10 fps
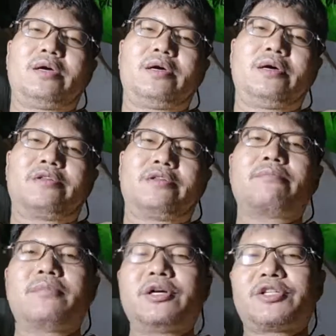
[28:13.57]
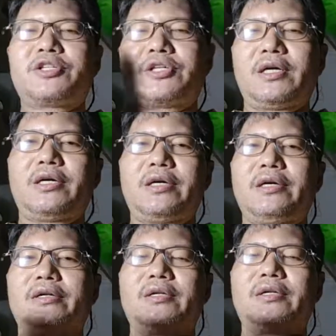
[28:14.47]
submerge the
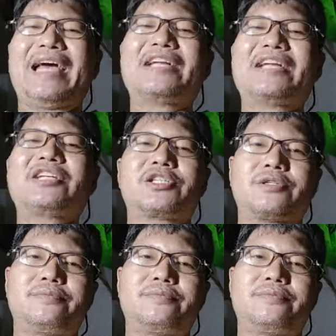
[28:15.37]
edge